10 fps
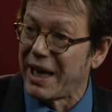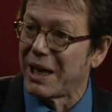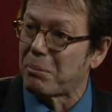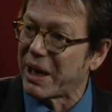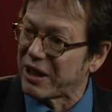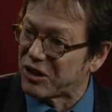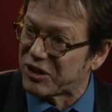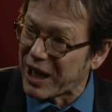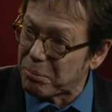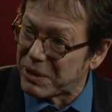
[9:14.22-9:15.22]
And by
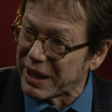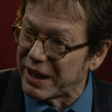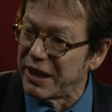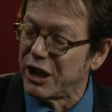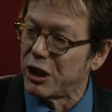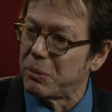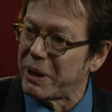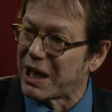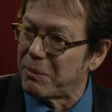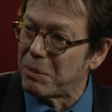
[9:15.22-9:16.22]
accepting it, you
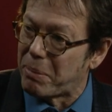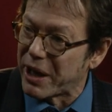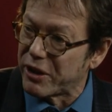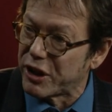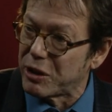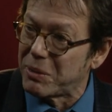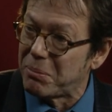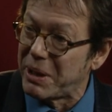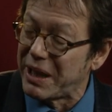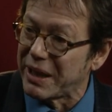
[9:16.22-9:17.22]
become a better human
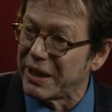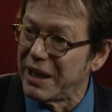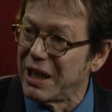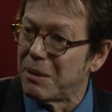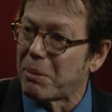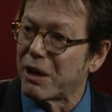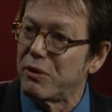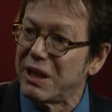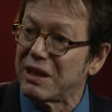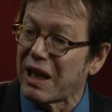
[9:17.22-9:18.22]
being. By
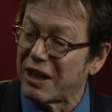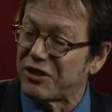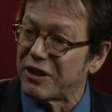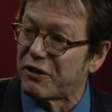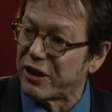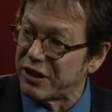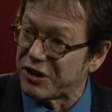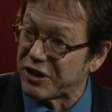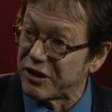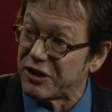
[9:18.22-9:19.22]
realizing, for
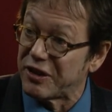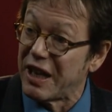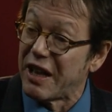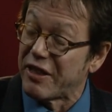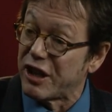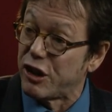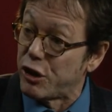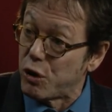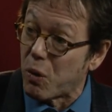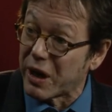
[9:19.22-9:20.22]
instance, that
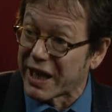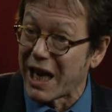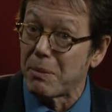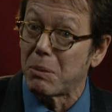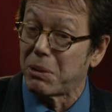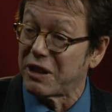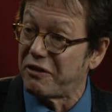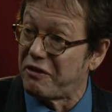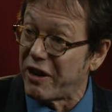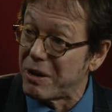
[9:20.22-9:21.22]
you are
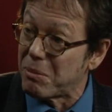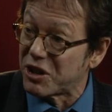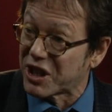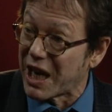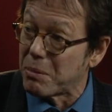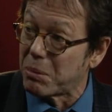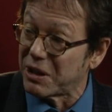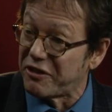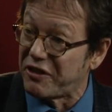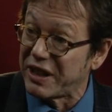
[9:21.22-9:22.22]
very much
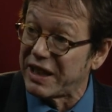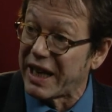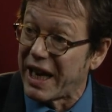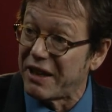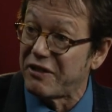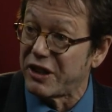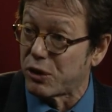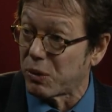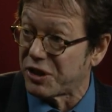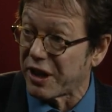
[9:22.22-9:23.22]
capable of feeling envy
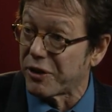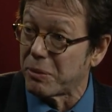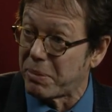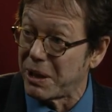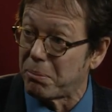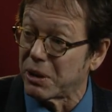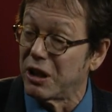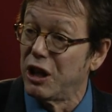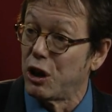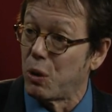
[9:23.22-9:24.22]
towards other people
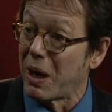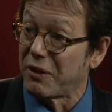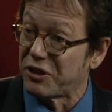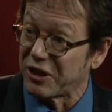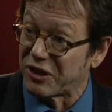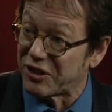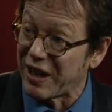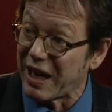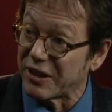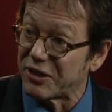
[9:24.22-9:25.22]
who have
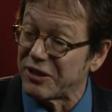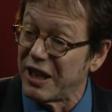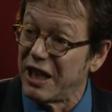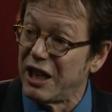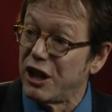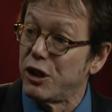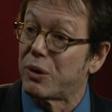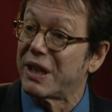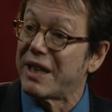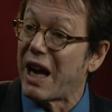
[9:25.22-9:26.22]
success, you
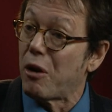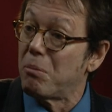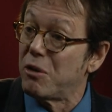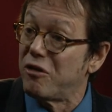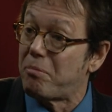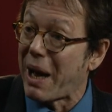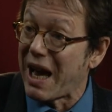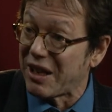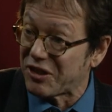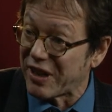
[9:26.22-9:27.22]
can now move
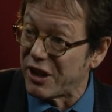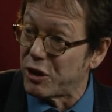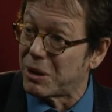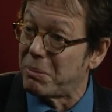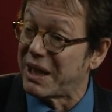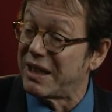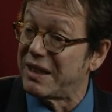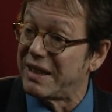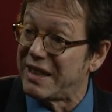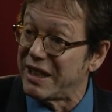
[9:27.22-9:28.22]
past that. You can begin
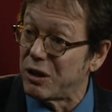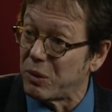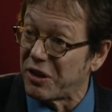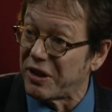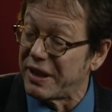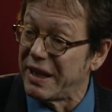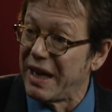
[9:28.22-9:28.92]
to deal with it.